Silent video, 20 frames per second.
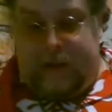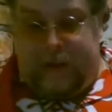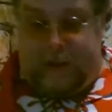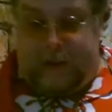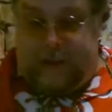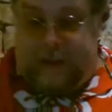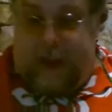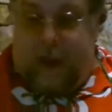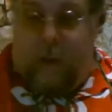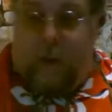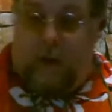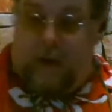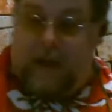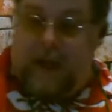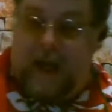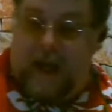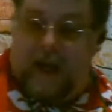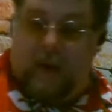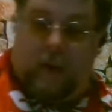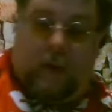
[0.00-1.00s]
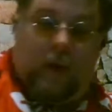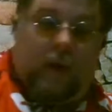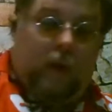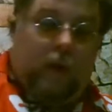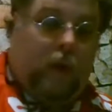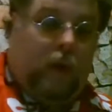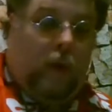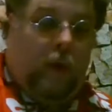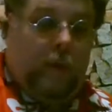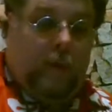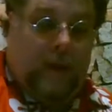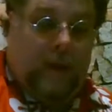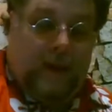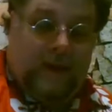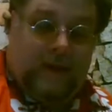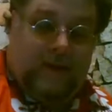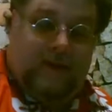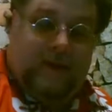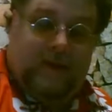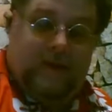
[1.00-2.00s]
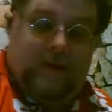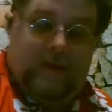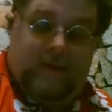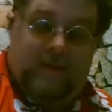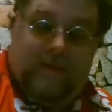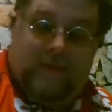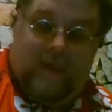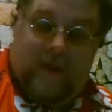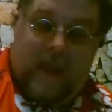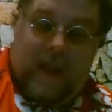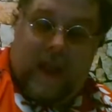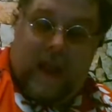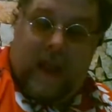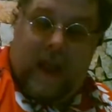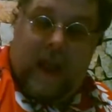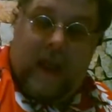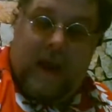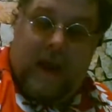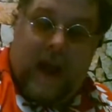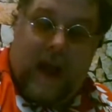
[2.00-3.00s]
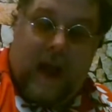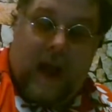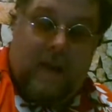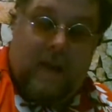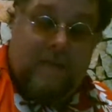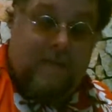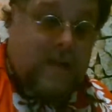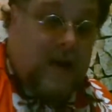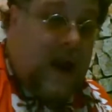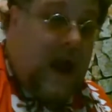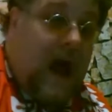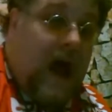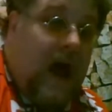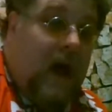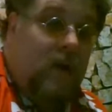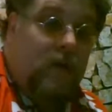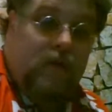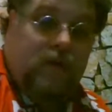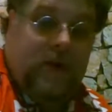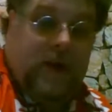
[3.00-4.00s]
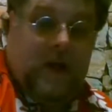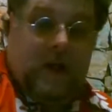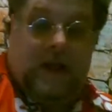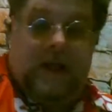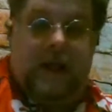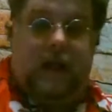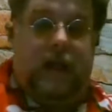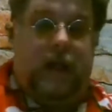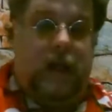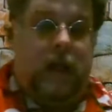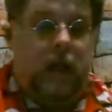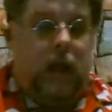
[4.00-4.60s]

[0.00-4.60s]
They were getting recruitment, and I'm not really